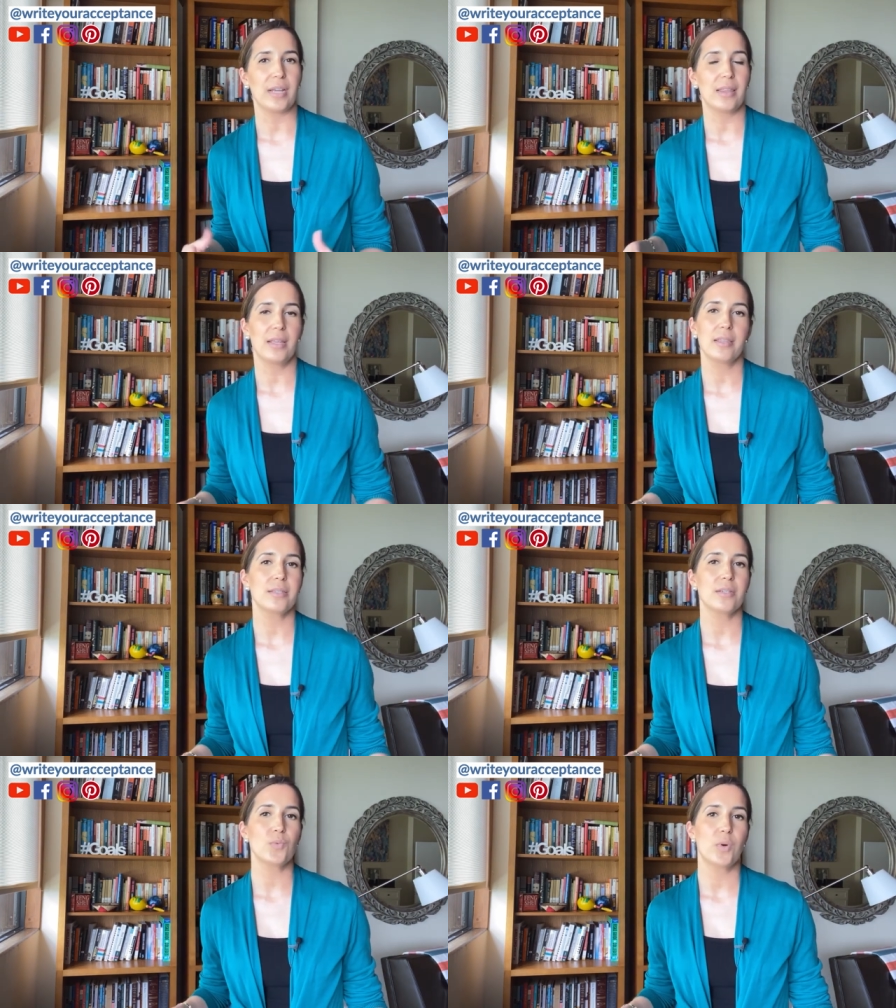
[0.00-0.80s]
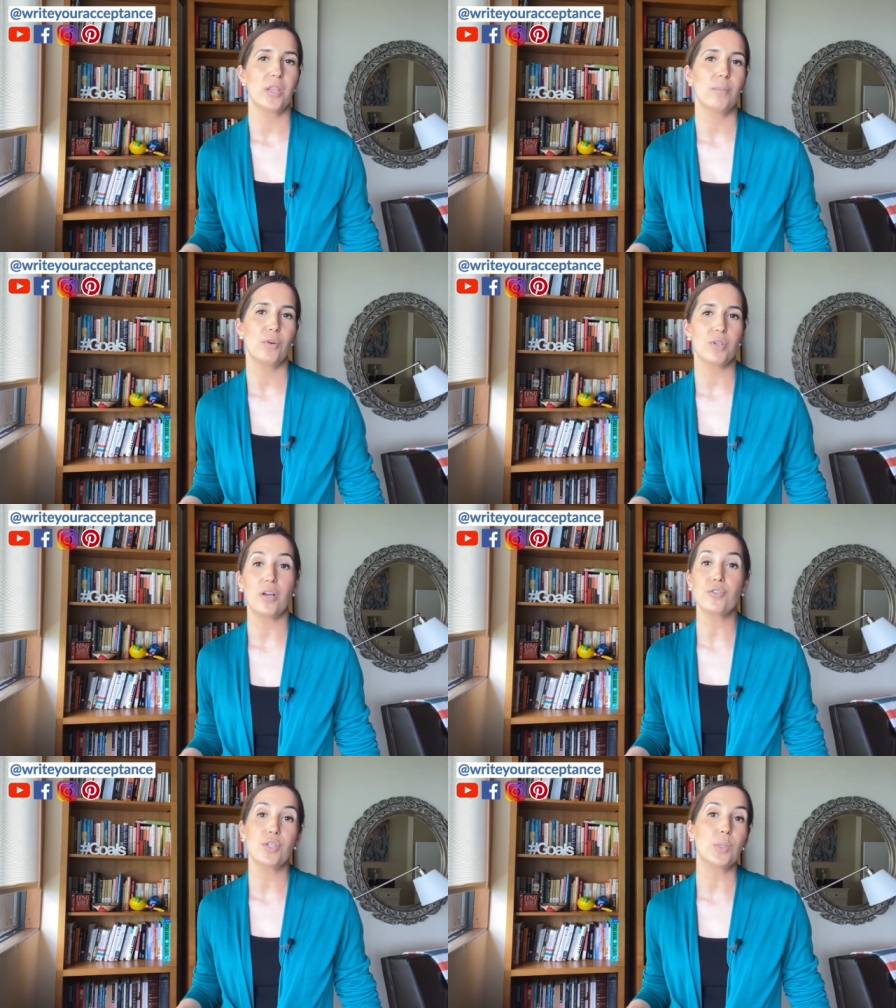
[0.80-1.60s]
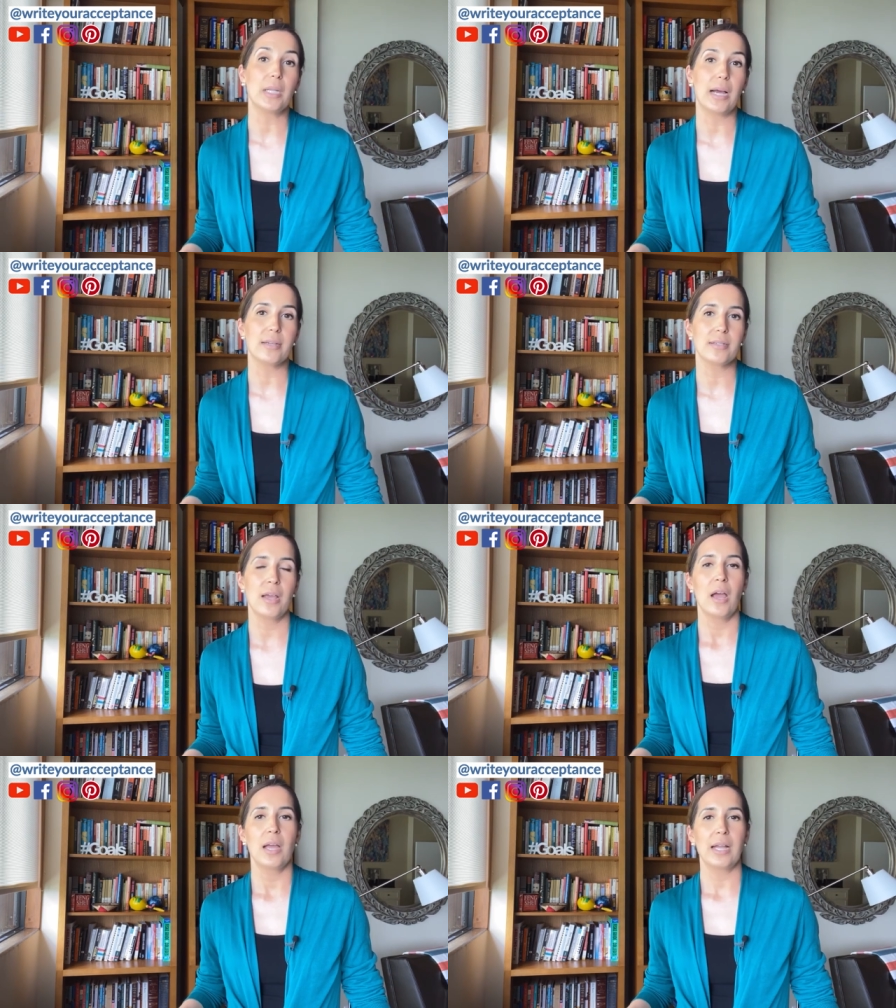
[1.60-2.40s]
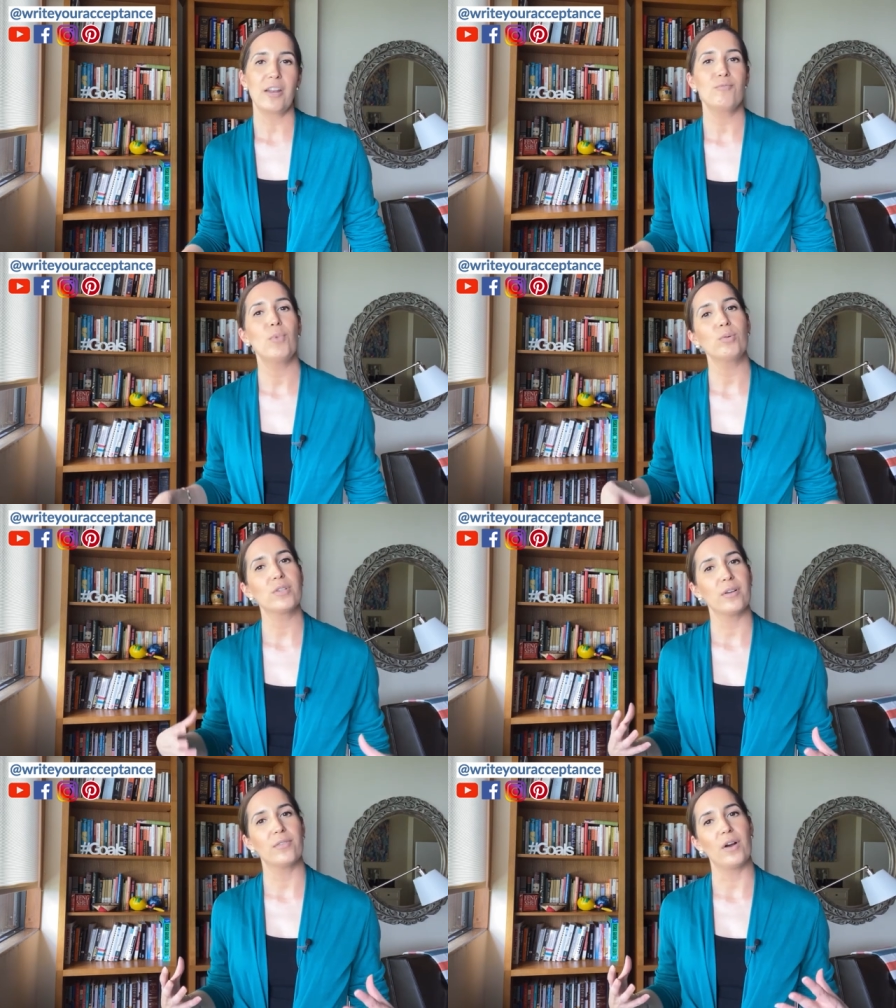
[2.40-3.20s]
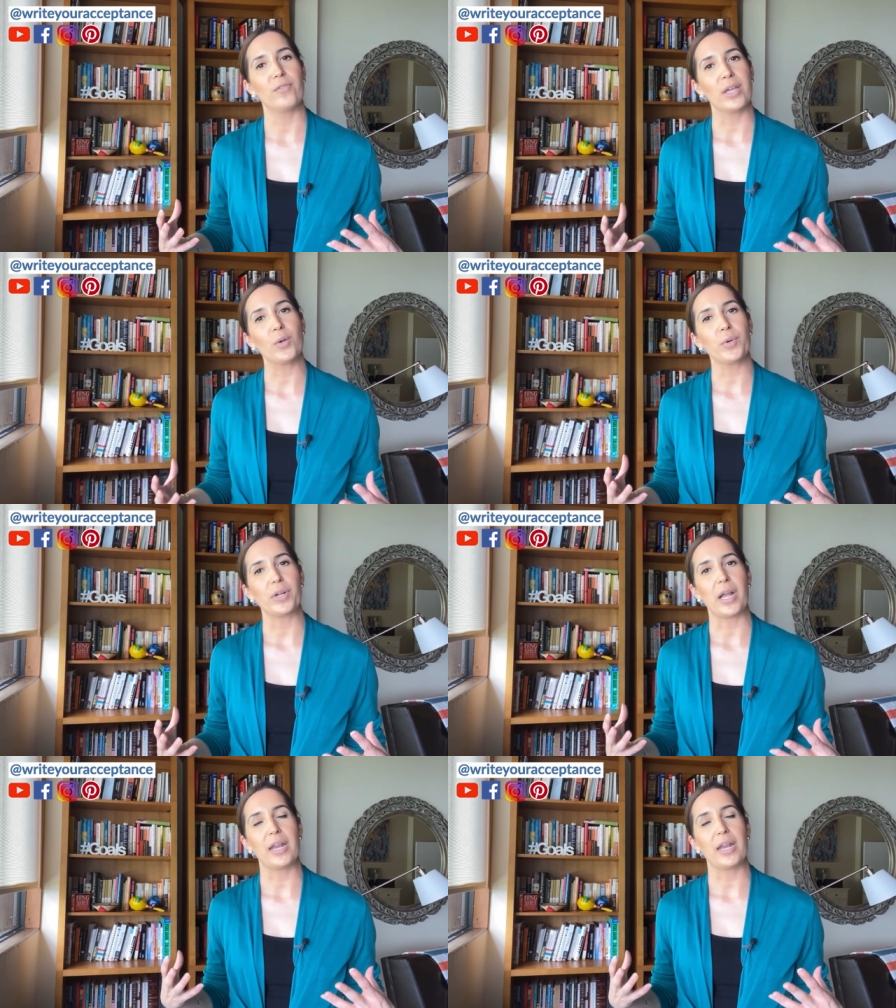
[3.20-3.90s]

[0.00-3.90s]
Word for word: I think this is one of the most underutilized kind of modes of inquiry.